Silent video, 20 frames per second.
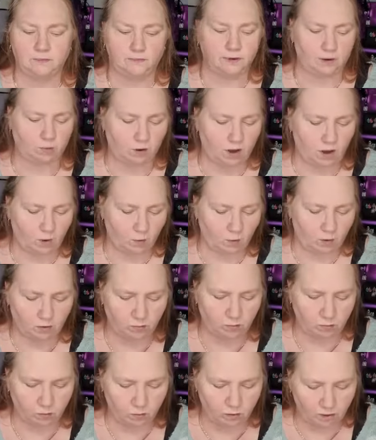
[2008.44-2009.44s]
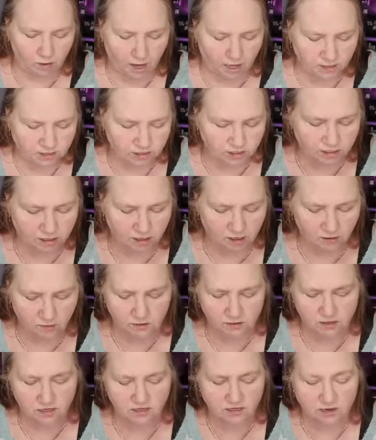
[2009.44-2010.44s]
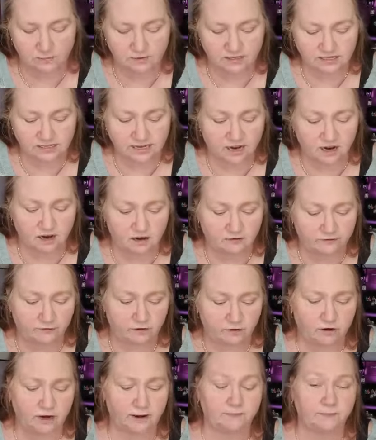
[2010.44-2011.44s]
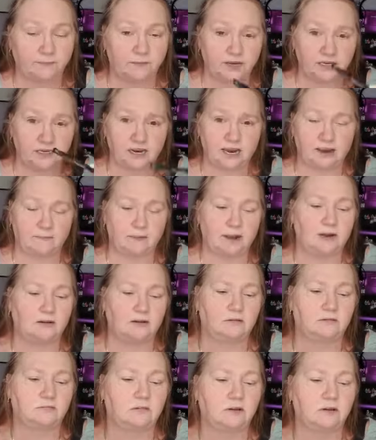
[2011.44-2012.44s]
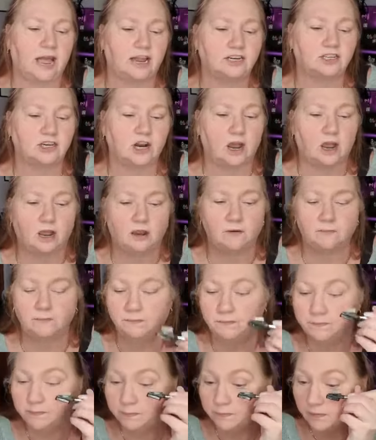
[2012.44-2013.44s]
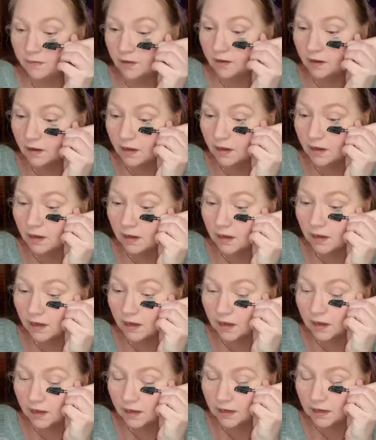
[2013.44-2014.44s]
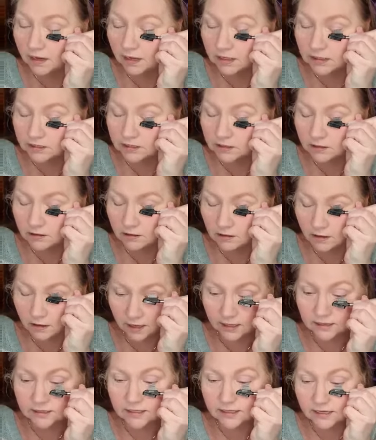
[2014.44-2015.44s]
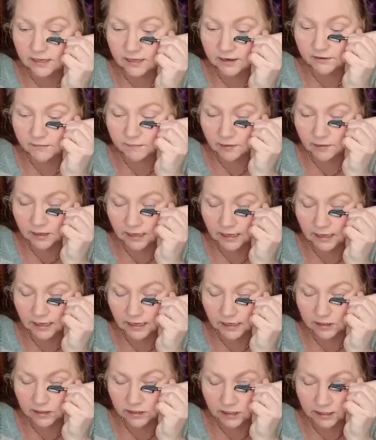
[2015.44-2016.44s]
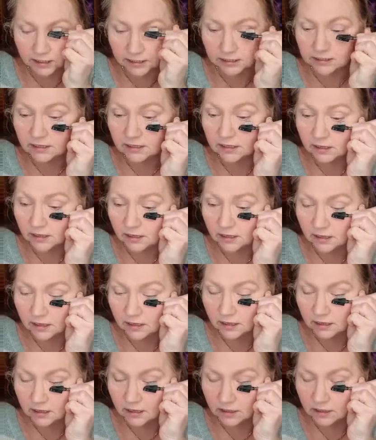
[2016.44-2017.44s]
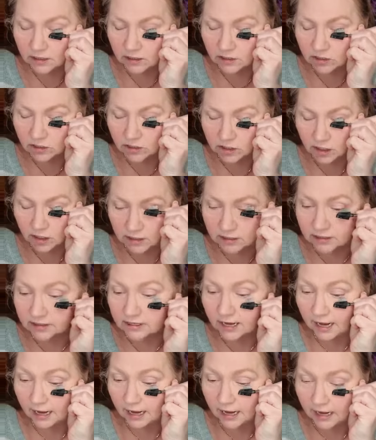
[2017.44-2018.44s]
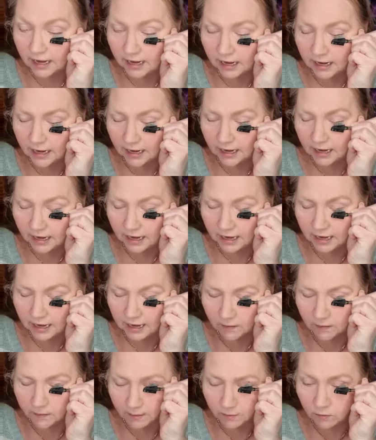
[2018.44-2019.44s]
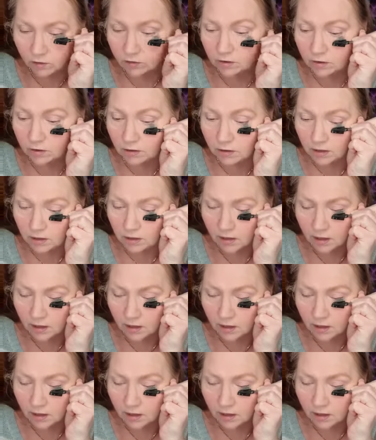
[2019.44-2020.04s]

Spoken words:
But what I will like to do, because I'm a stickler for it, is I get my little lash comb. And I do like to give my lashes just that little bit more